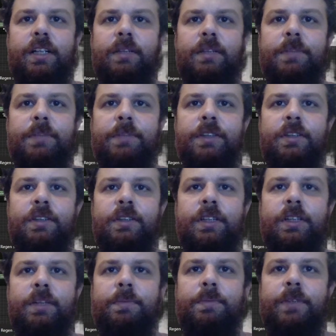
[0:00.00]
I mean, like
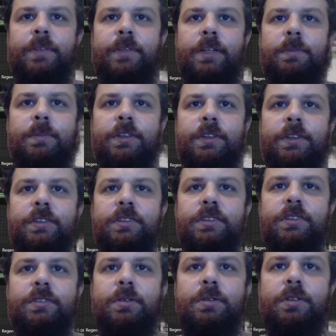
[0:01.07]
probably this is
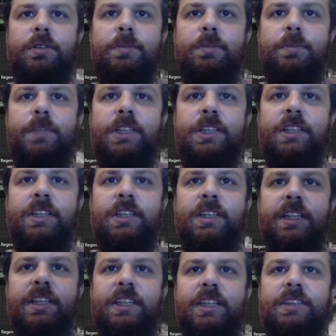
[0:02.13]
going to be the
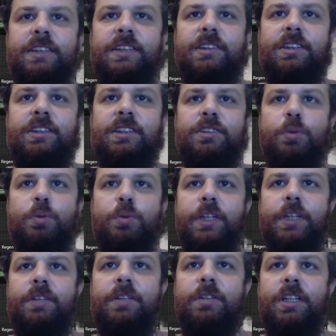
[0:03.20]
easiest way
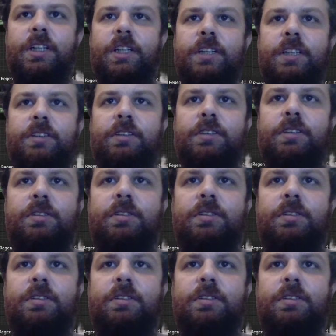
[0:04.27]
to get it, you know,